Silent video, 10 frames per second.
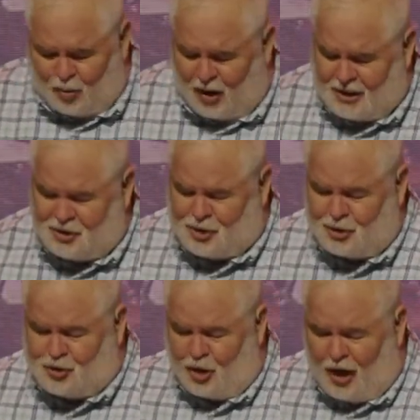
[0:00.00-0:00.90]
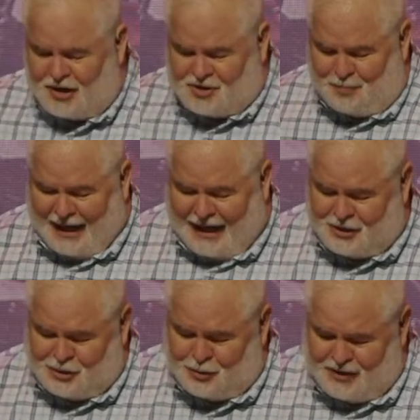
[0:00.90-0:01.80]
wanted to draw us back
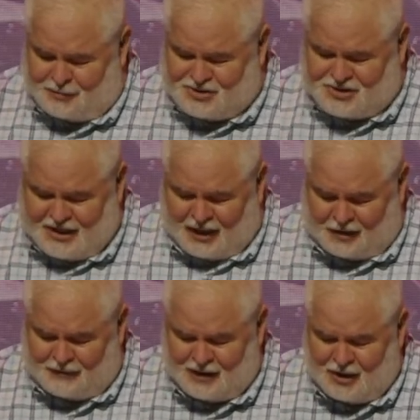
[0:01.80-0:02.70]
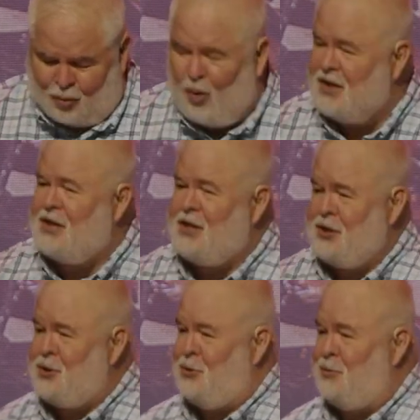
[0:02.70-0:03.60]
to himself, what did he
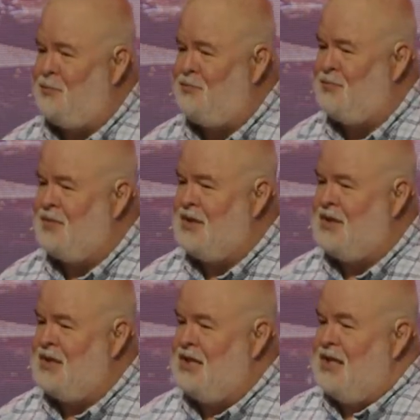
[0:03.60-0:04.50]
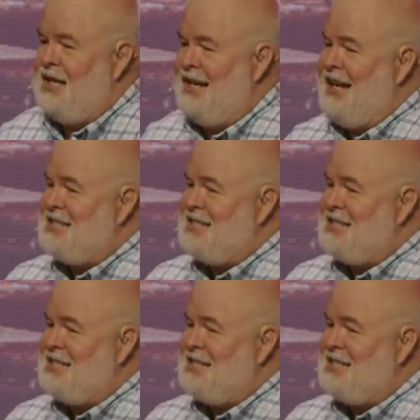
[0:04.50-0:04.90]
do? He